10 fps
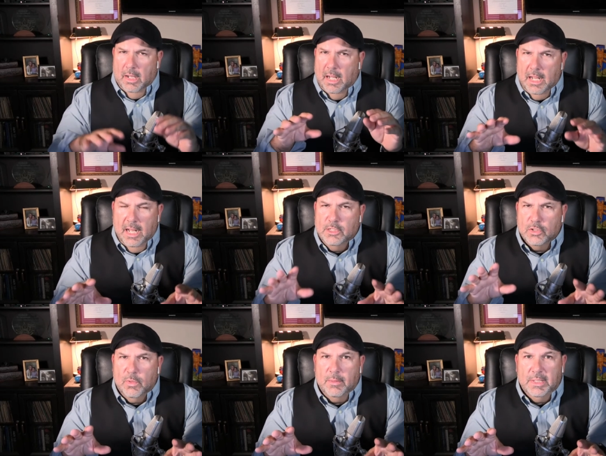I,
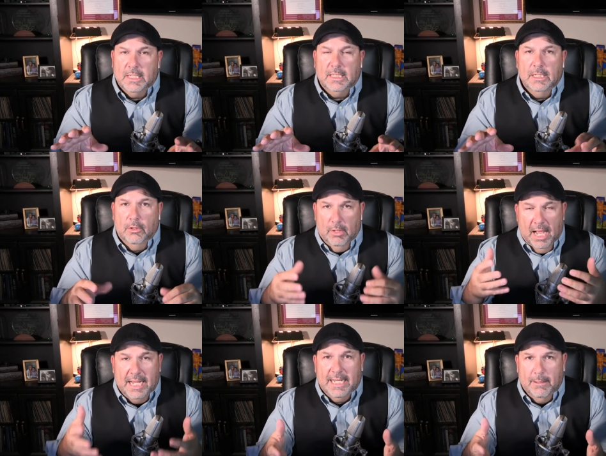just want to be clear.
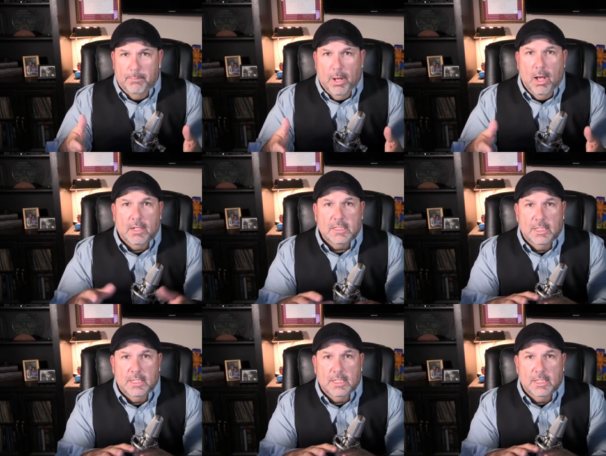I get a box,